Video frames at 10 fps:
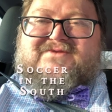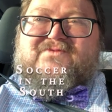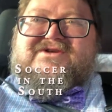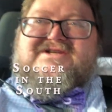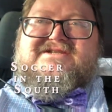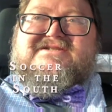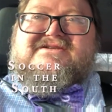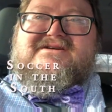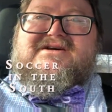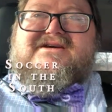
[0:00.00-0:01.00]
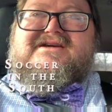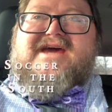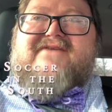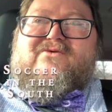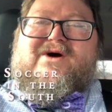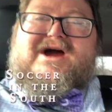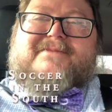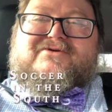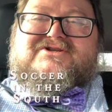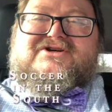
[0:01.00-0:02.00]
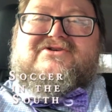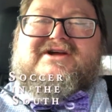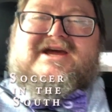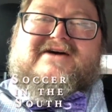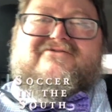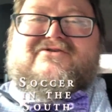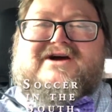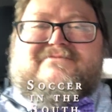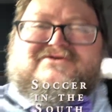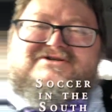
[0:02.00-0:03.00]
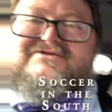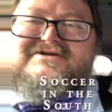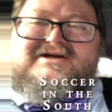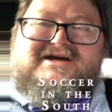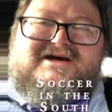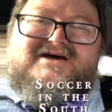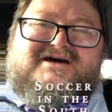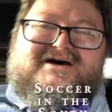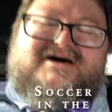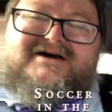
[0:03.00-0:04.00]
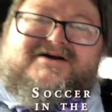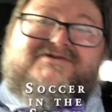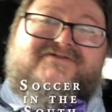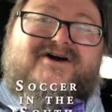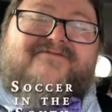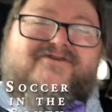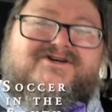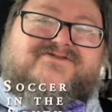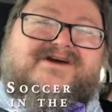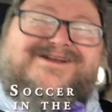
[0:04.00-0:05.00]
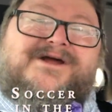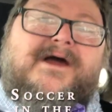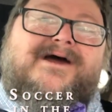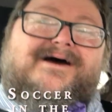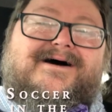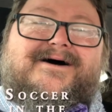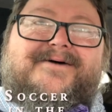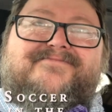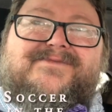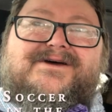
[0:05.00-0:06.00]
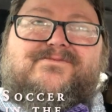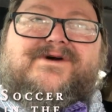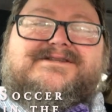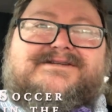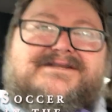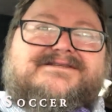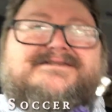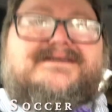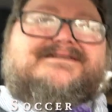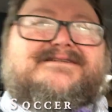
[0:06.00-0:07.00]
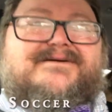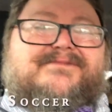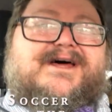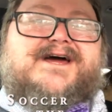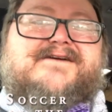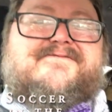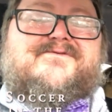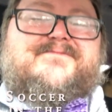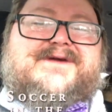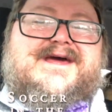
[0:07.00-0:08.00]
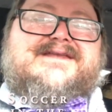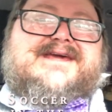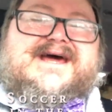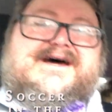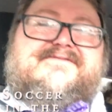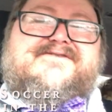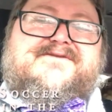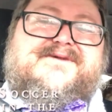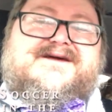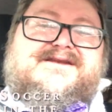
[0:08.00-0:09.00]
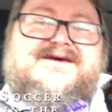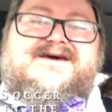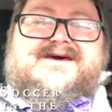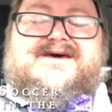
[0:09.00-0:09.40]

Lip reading: We just gave away opportunity after opportunity. It was very frustrating. We did see some life when we had Cav come in